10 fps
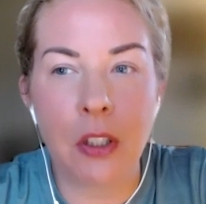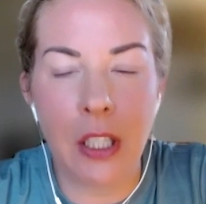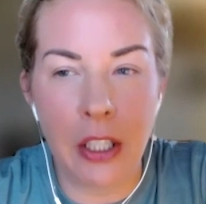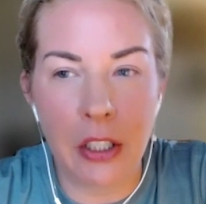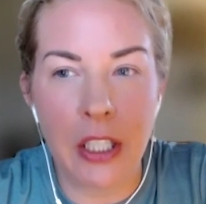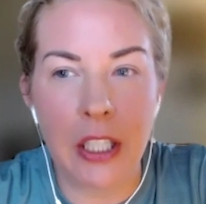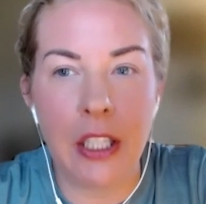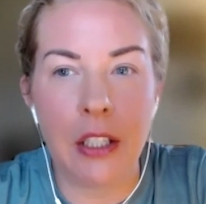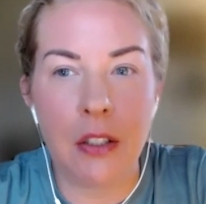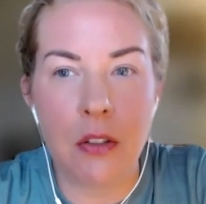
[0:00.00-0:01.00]

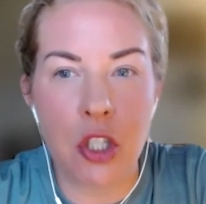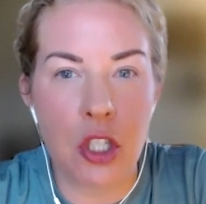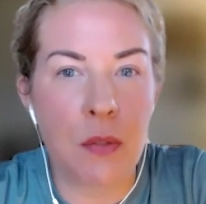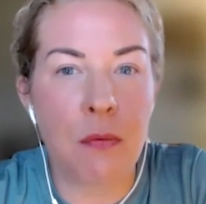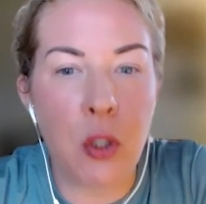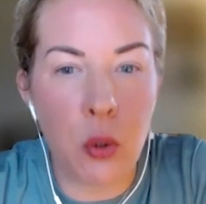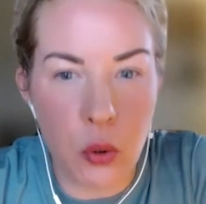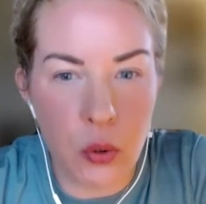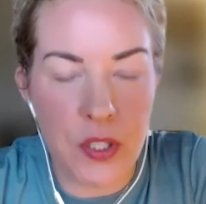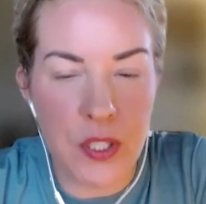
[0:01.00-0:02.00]
clarity just
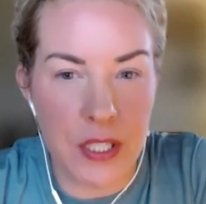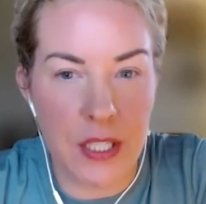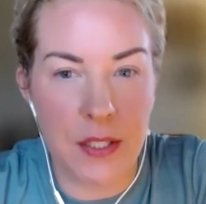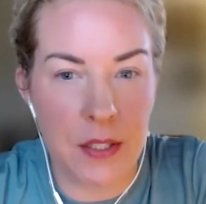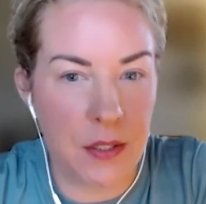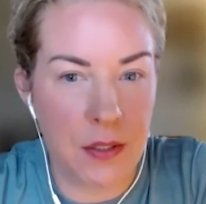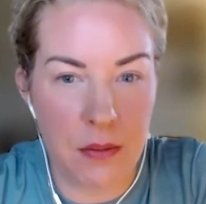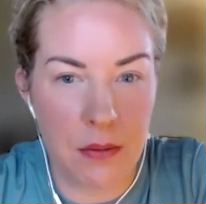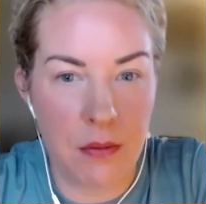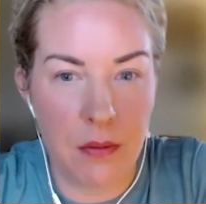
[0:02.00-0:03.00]
fuels this,
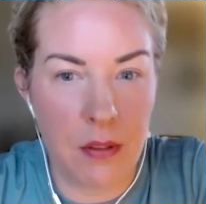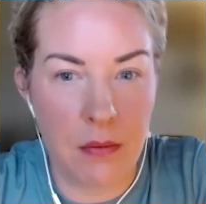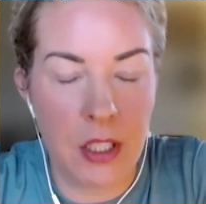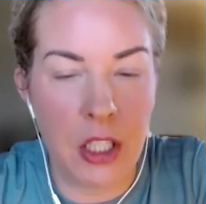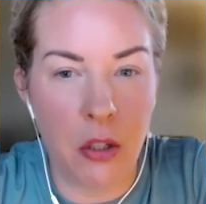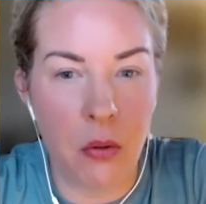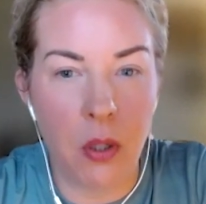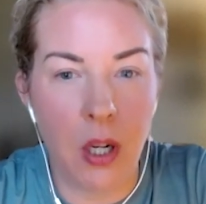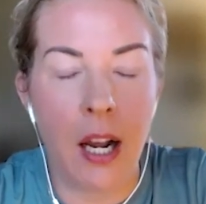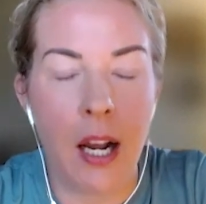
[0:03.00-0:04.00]

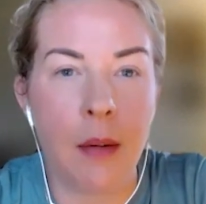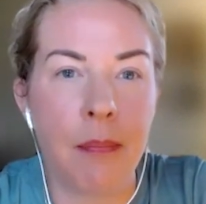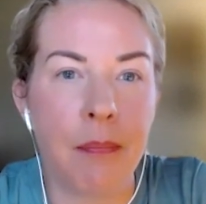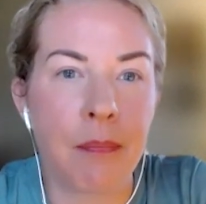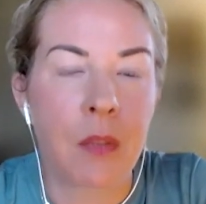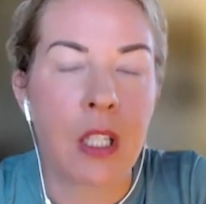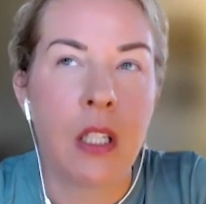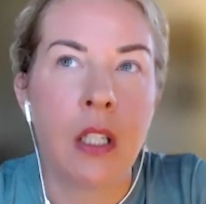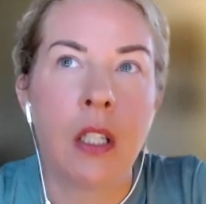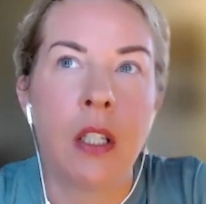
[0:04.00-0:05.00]

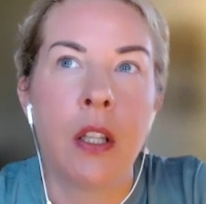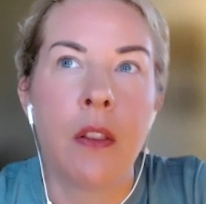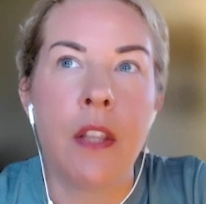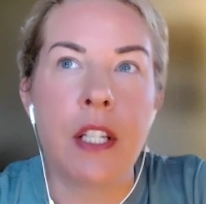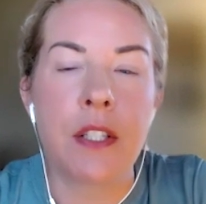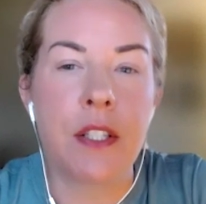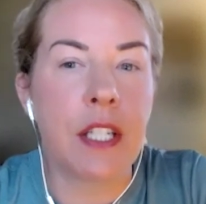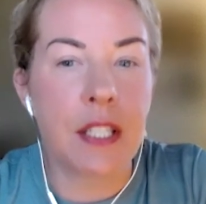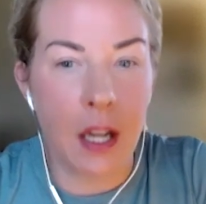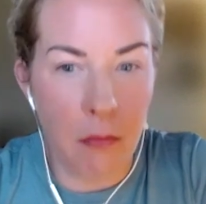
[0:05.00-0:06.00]
this
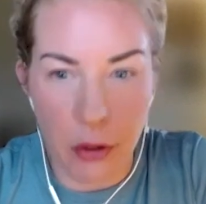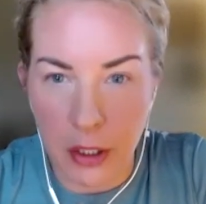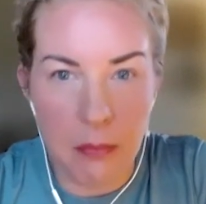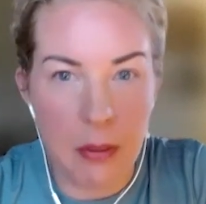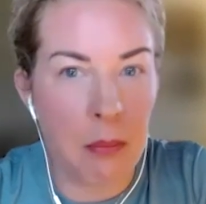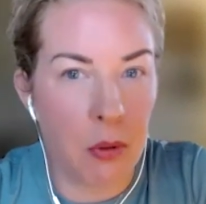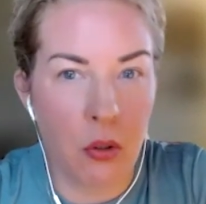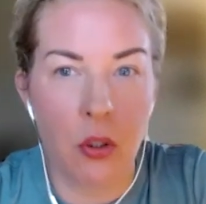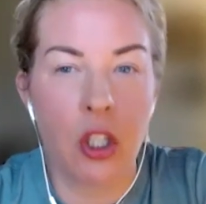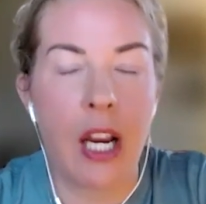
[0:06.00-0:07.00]
discomfort in people
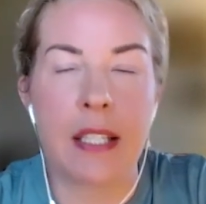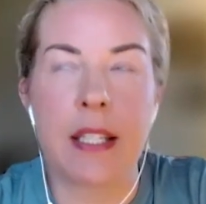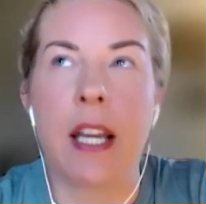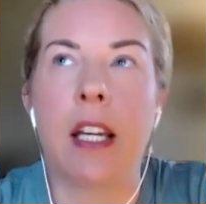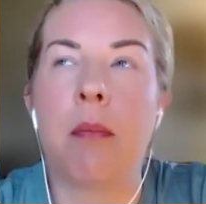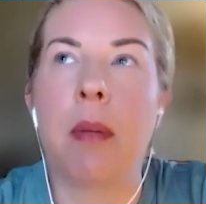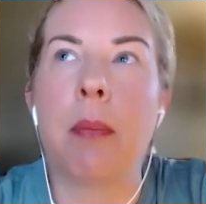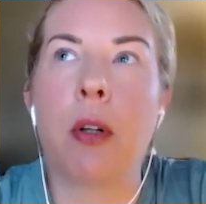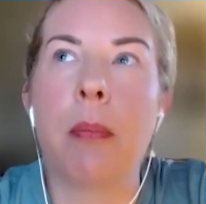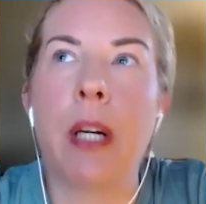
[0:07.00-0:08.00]
or anxiety in
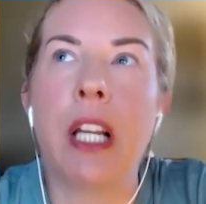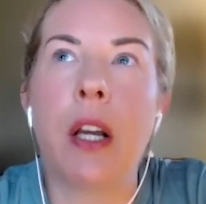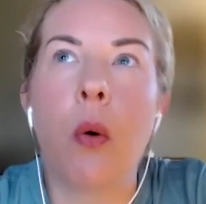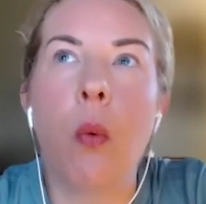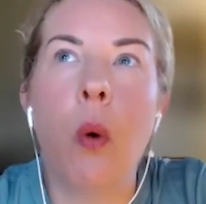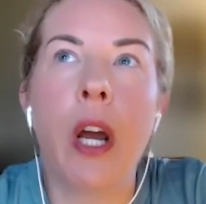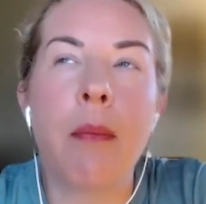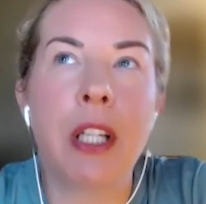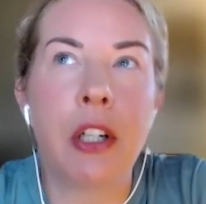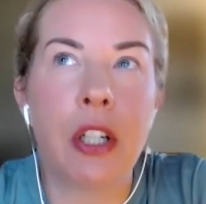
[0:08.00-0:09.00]
people. But what
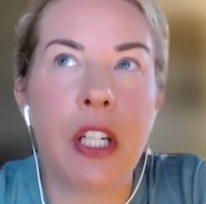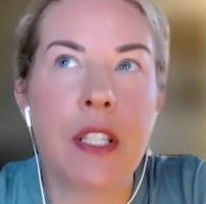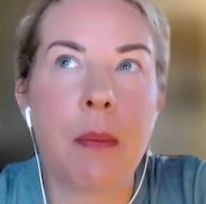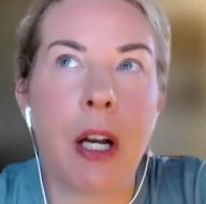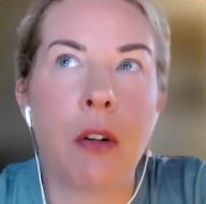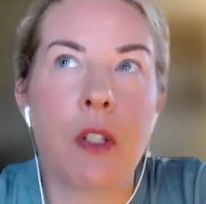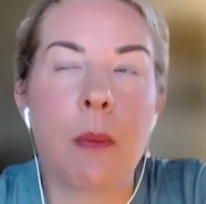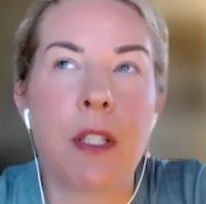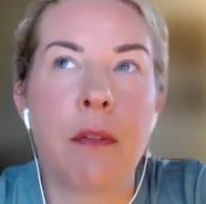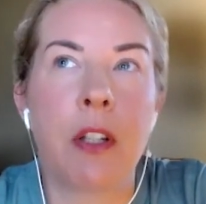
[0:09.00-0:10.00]
I'm curious about
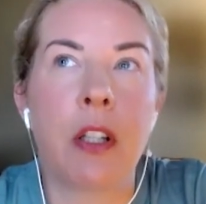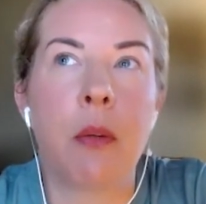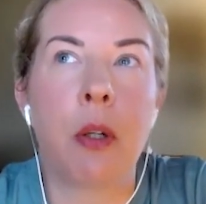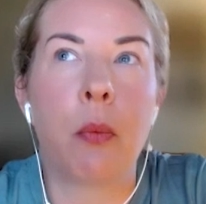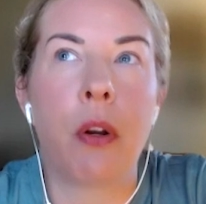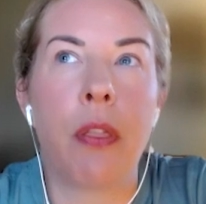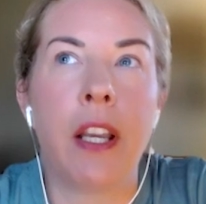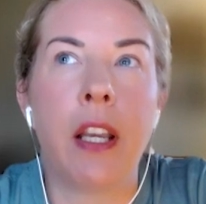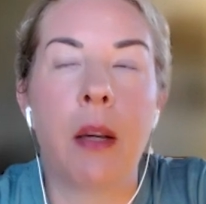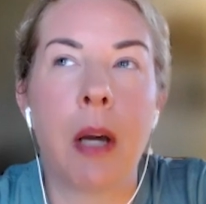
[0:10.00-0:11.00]
specifically when we're
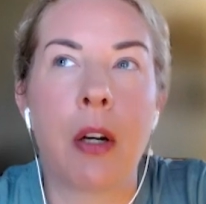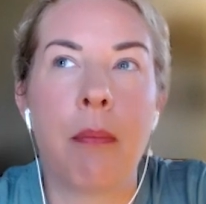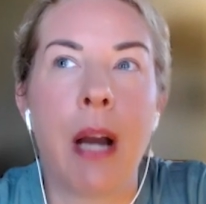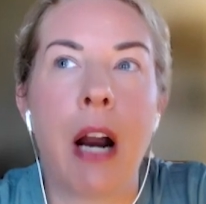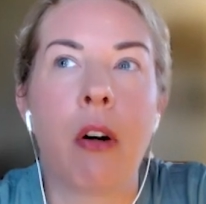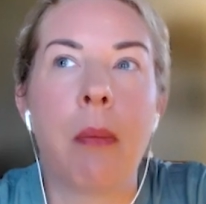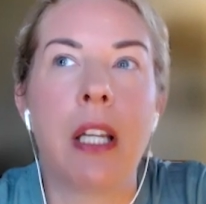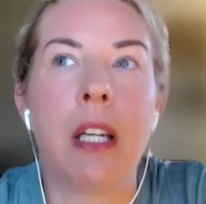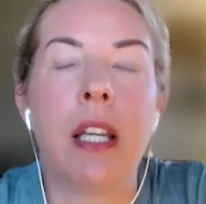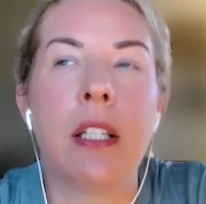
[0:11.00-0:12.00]
thinking about
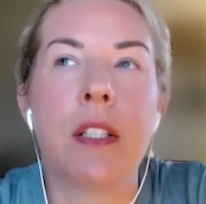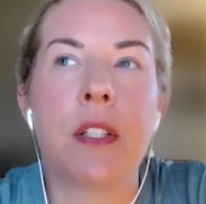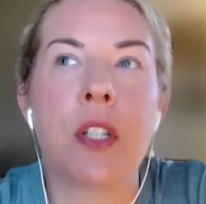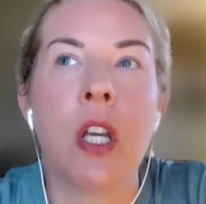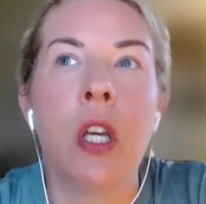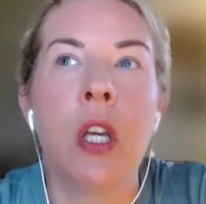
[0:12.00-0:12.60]
empowerment is